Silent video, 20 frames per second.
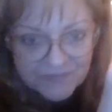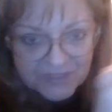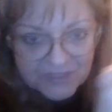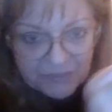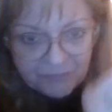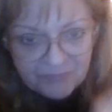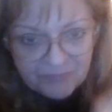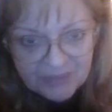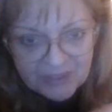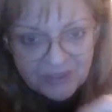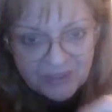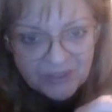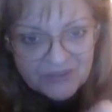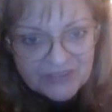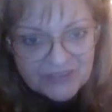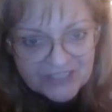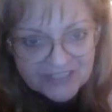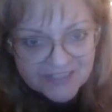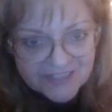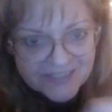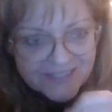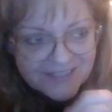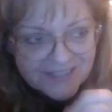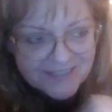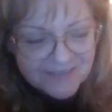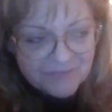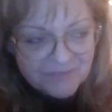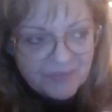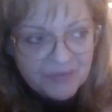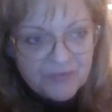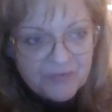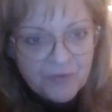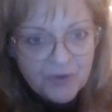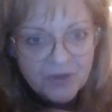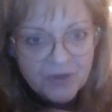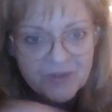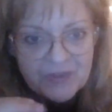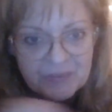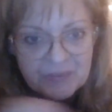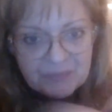to build this
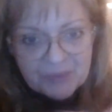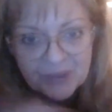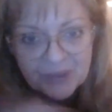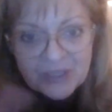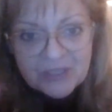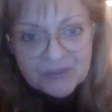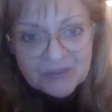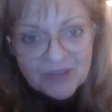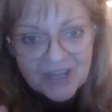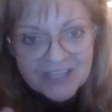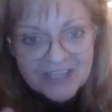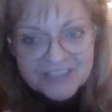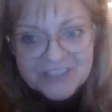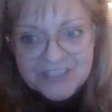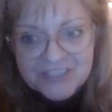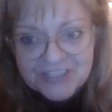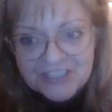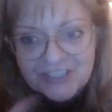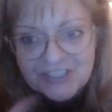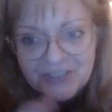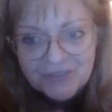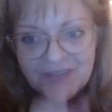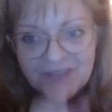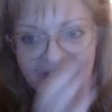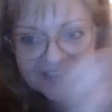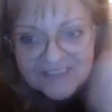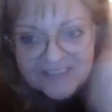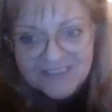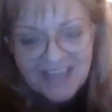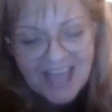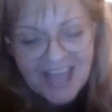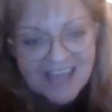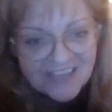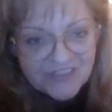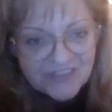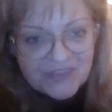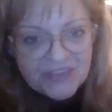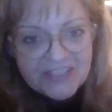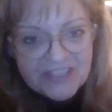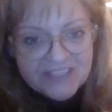before the book launched, like a lot
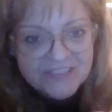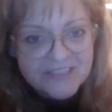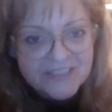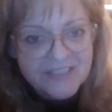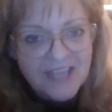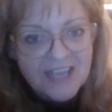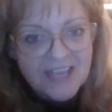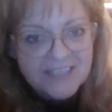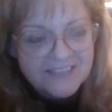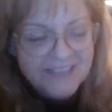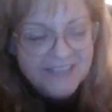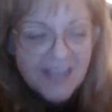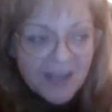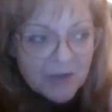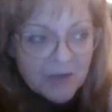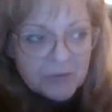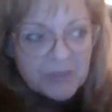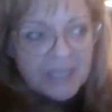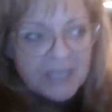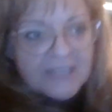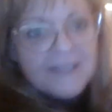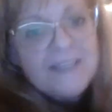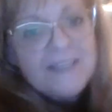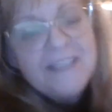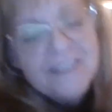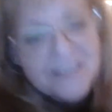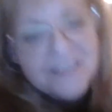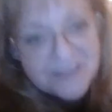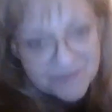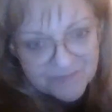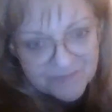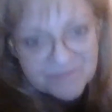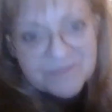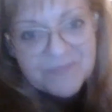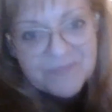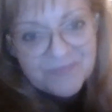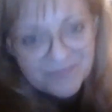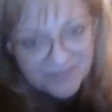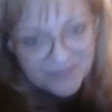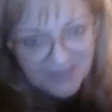of things lined up. Like he's,
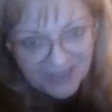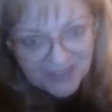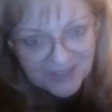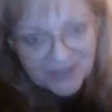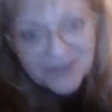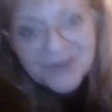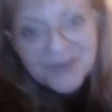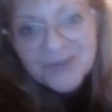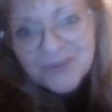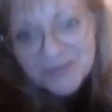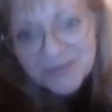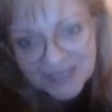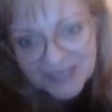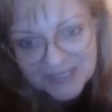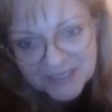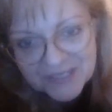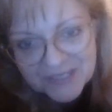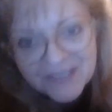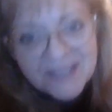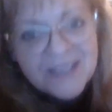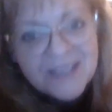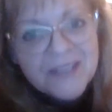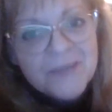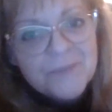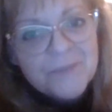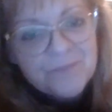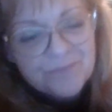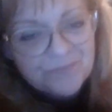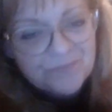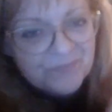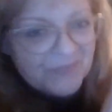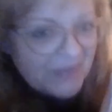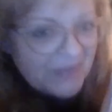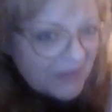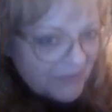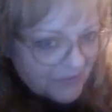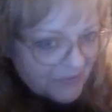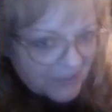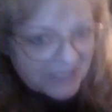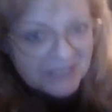like
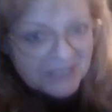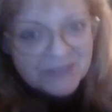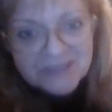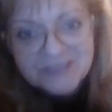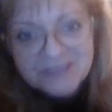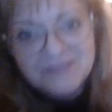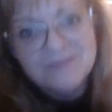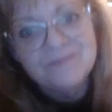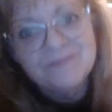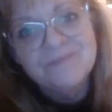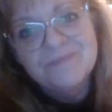we're going to,